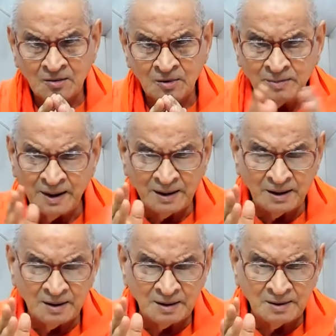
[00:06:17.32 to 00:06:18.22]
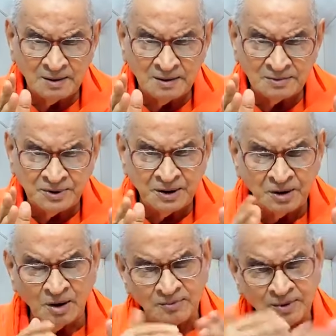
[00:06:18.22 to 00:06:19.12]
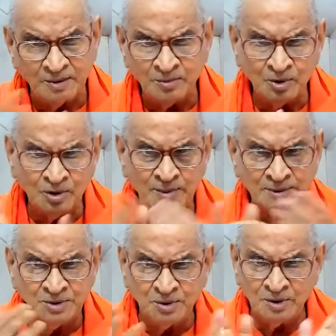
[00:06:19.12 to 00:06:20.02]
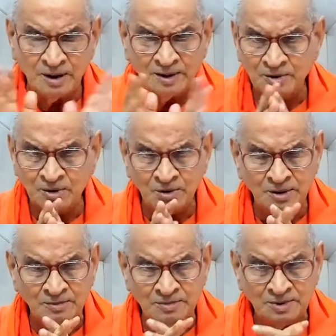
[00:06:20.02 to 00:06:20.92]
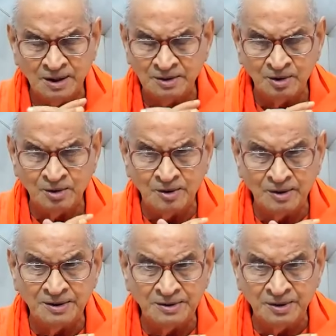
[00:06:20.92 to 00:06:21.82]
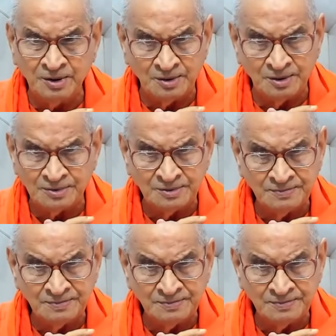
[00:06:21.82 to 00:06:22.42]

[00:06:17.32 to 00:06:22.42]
We may think of karma yoga, bhakti yoga, raja yoga, and jnana yoga or any yoga.